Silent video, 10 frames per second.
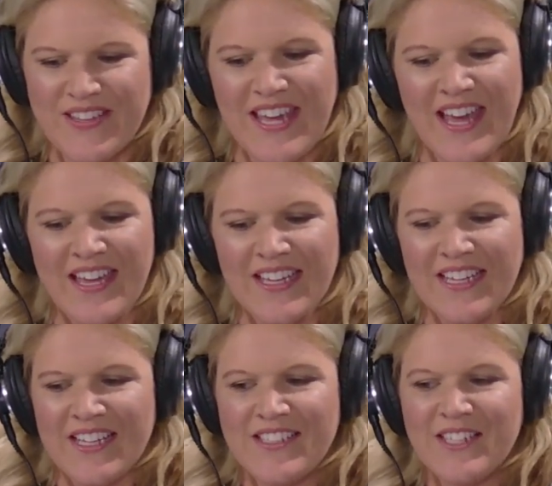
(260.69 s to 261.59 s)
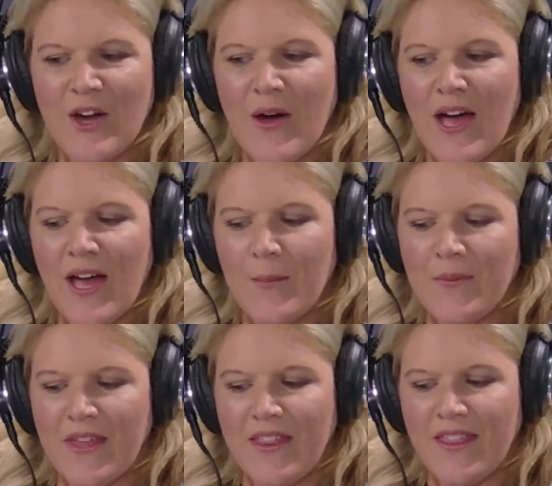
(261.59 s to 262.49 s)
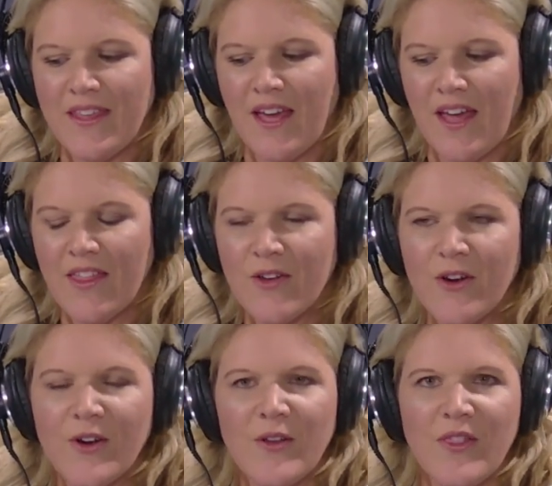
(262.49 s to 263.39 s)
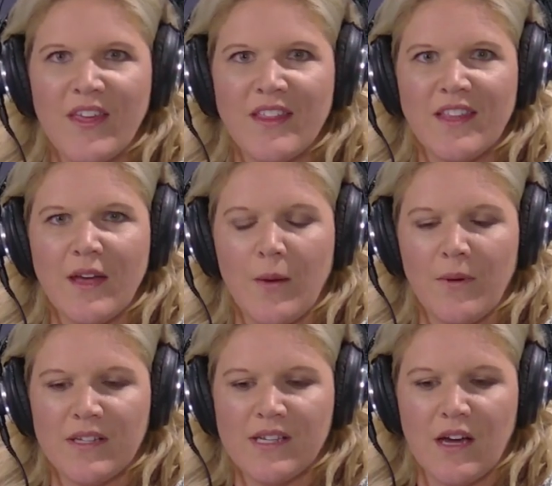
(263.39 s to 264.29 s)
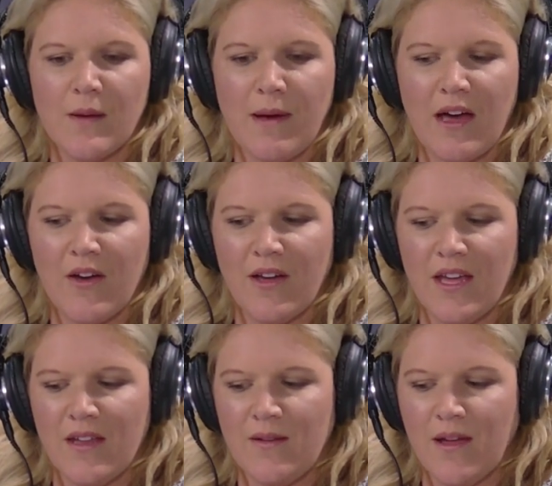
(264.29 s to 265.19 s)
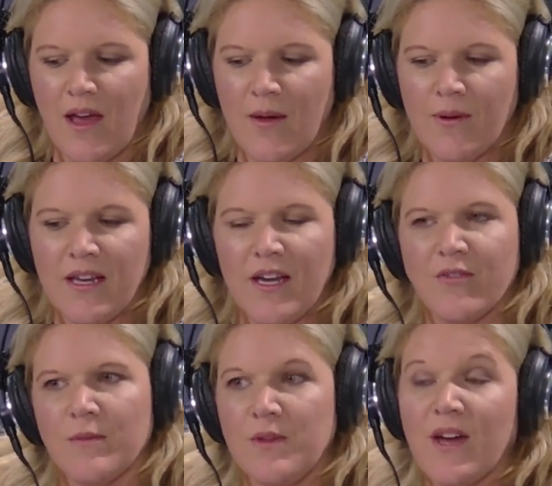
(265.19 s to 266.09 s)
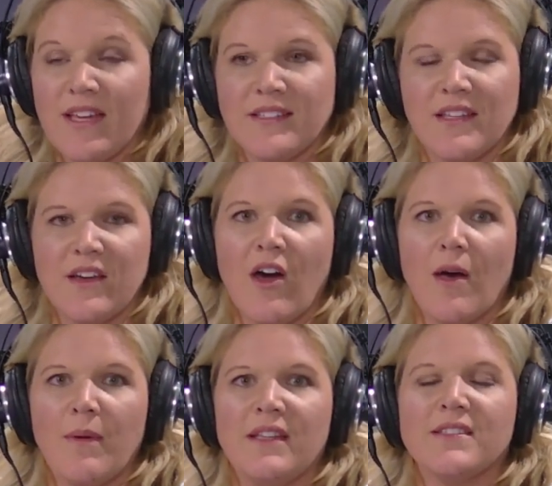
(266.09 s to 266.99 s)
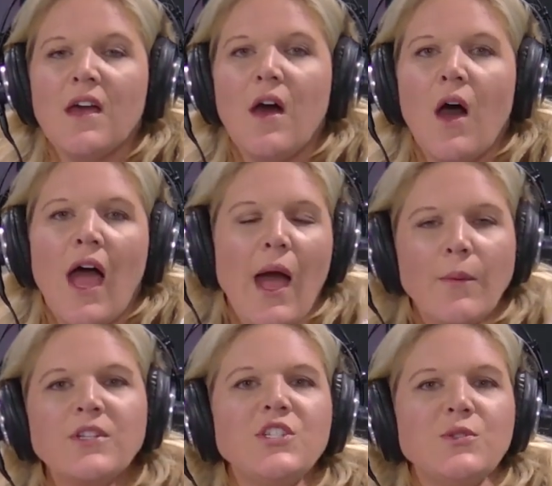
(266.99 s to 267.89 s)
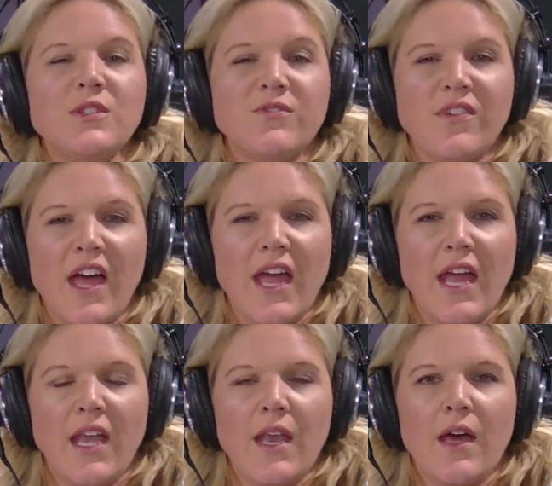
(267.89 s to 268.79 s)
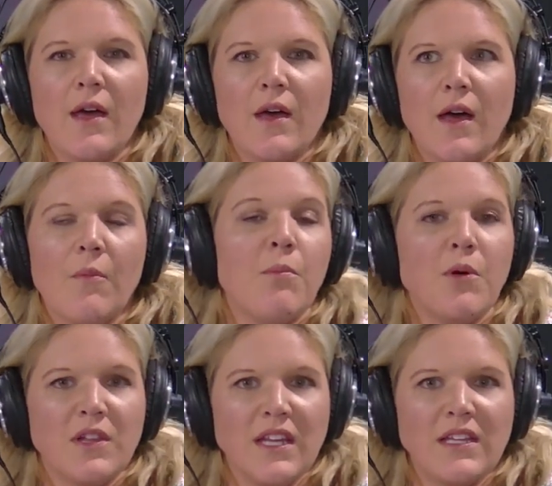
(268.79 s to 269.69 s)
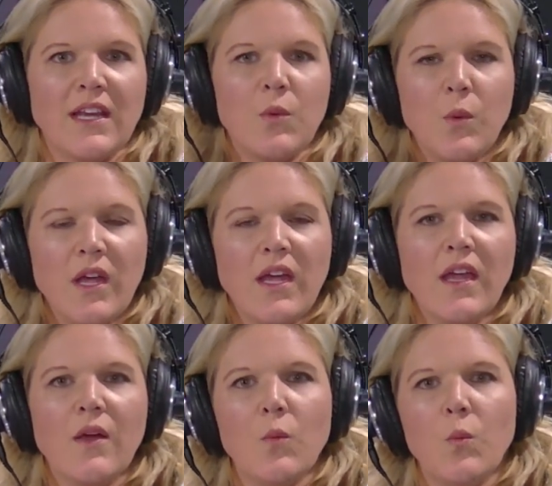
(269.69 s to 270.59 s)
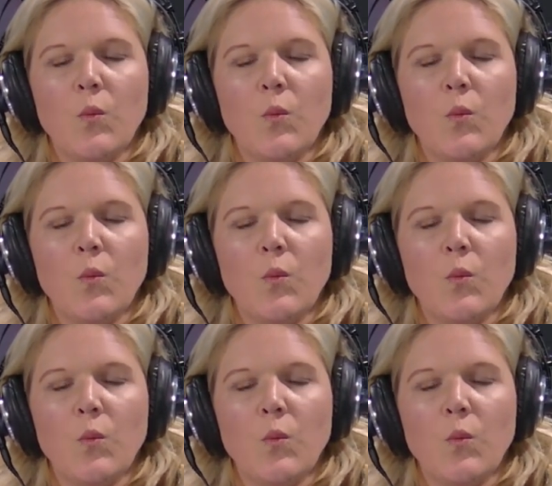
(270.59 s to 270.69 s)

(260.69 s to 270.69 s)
Fine. yeah. So um, the other thing that I want to talk about, and I want to hear from you guys in the comments, how would you define a bully? Like what,